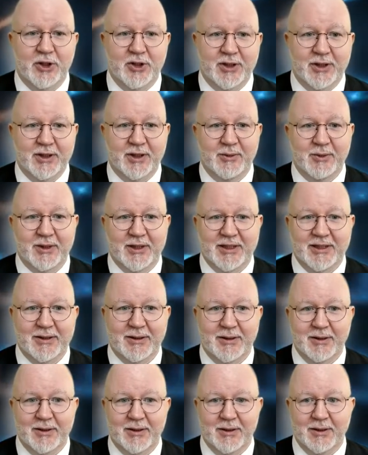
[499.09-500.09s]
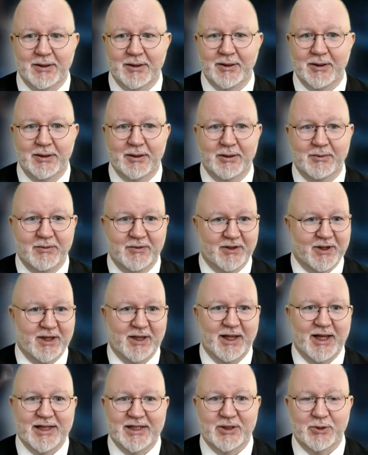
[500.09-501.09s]
even the
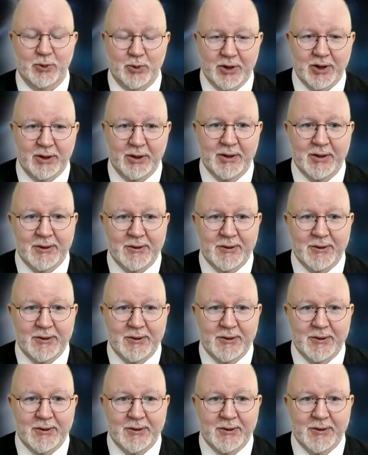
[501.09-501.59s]
last will